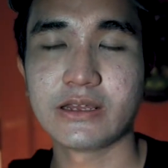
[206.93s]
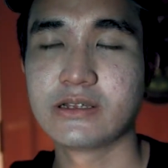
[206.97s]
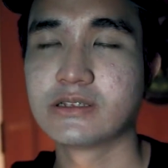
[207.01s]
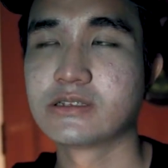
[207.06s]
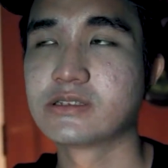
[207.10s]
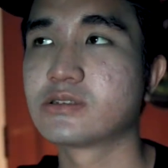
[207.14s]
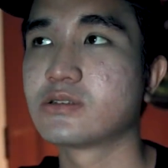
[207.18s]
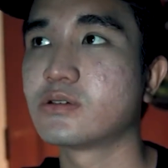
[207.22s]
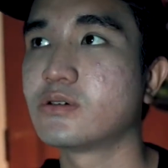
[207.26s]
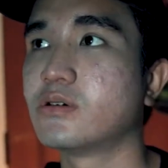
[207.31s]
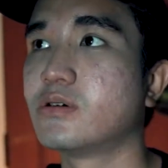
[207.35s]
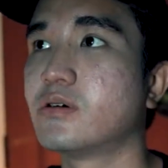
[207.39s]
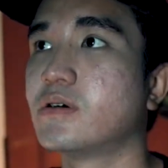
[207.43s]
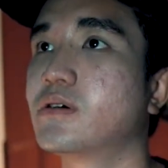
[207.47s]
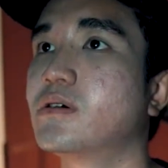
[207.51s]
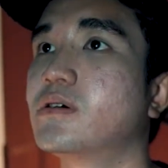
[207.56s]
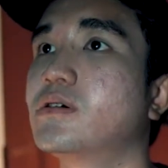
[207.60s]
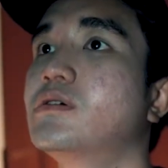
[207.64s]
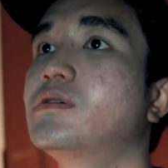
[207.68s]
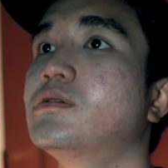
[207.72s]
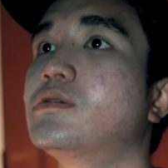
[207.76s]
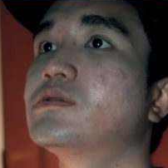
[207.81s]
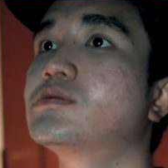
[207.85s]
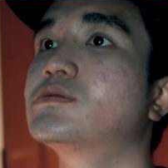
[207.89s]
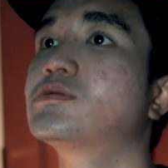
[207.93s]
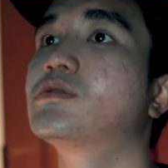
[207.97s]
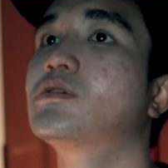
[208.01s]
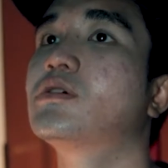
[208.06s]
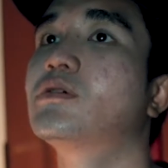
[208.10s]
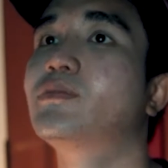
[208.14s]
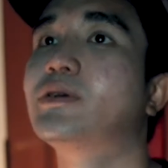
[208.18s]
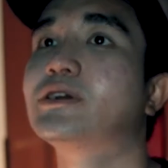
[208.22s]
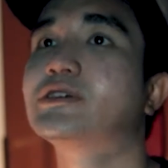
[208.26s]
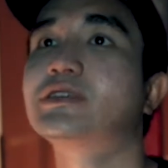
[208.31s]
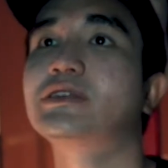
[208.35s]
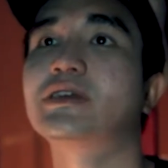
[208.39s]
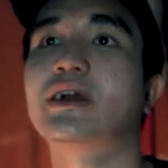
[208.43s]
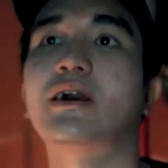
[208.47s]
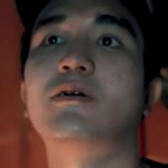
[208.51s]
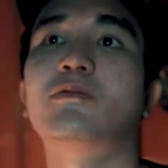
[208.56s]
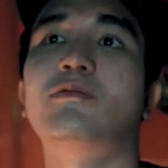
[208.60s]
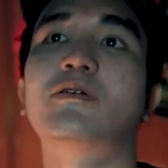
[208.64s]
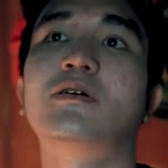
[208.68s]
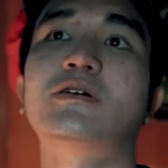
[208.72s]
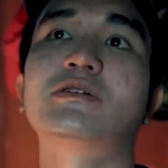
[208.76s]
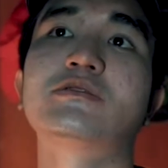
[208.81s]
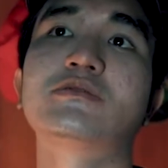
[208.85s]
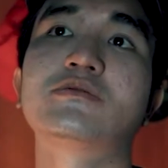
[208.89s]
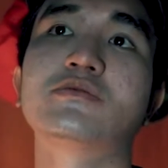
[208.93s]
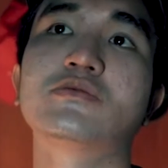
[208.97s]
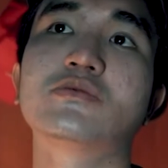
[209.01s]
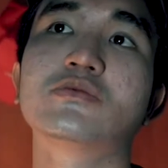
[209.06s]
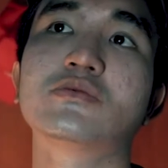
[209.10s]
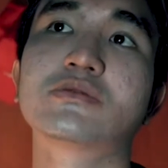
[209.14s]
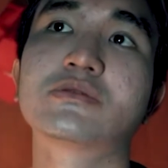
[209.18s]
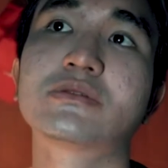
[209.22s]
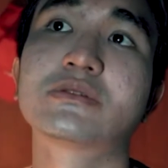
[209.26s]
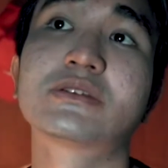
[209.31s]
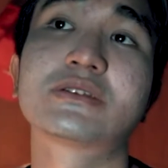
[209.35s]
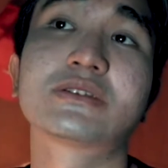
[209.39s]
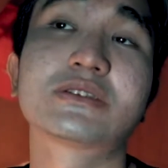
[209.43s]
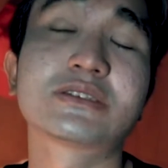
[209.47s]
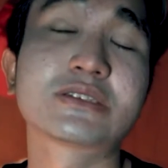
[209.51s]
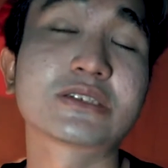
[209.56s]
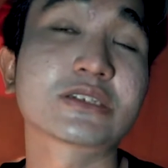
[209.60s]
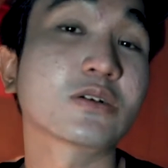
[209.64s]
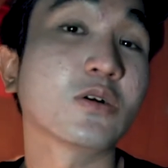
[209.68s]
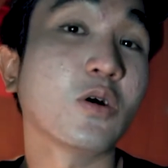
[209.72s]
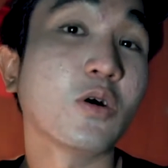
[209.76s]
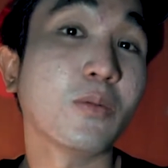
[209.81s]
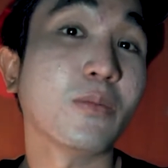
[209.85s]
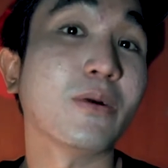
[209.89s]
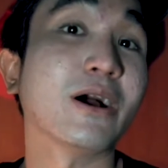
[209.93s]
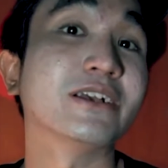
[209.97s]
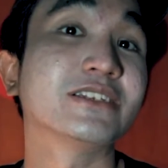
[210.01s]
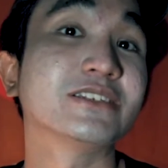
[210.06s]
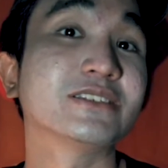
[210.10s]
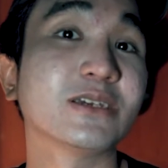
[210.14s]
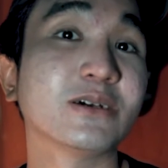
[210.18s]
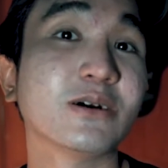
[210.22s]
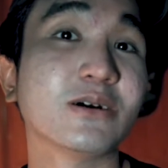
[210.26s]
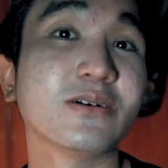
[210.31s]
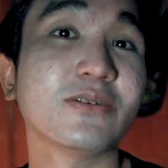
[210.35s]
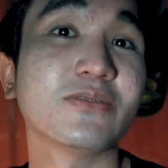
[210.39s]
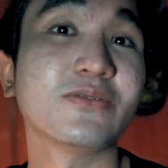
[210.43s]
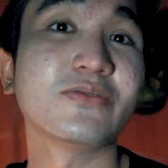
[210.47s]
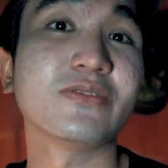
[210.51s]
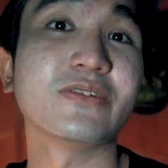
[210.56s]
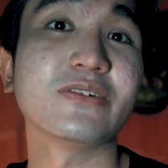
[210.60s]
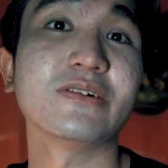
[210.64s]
So basically I want to scold myself,